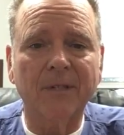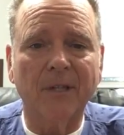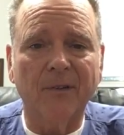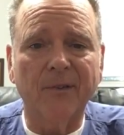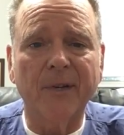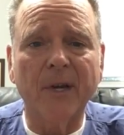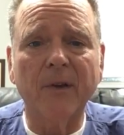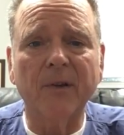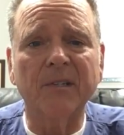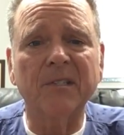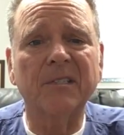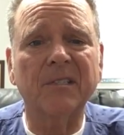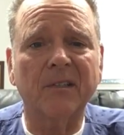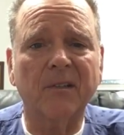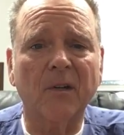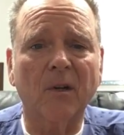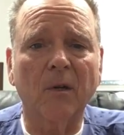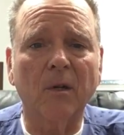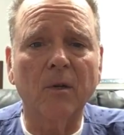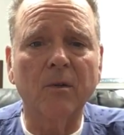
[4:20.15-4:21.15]
they'll notice
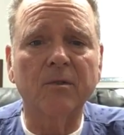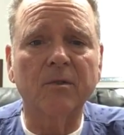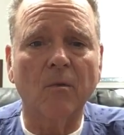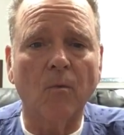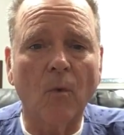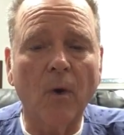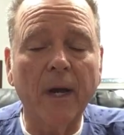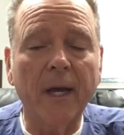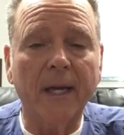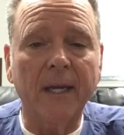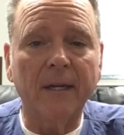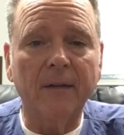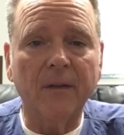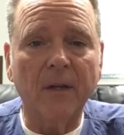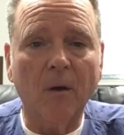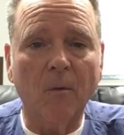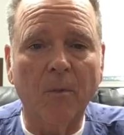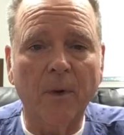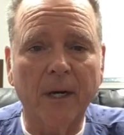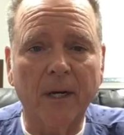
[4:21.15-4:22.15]
that they're losing weight,
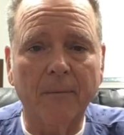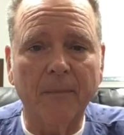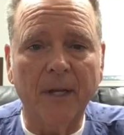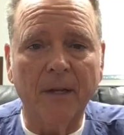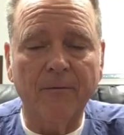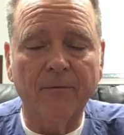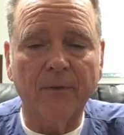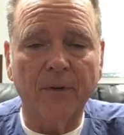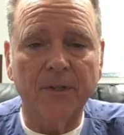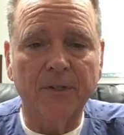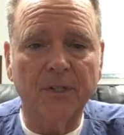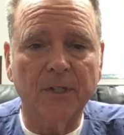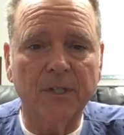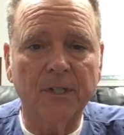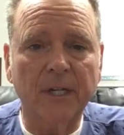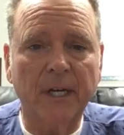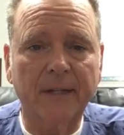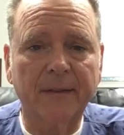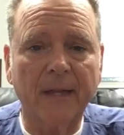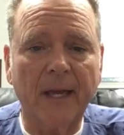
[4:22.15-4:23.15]
and they'll bring them in for us to
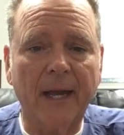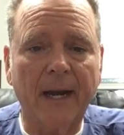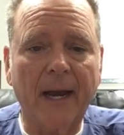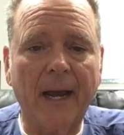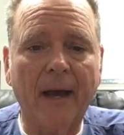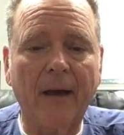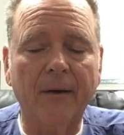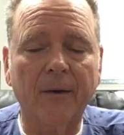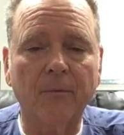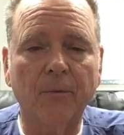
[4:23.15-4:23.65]
check that out,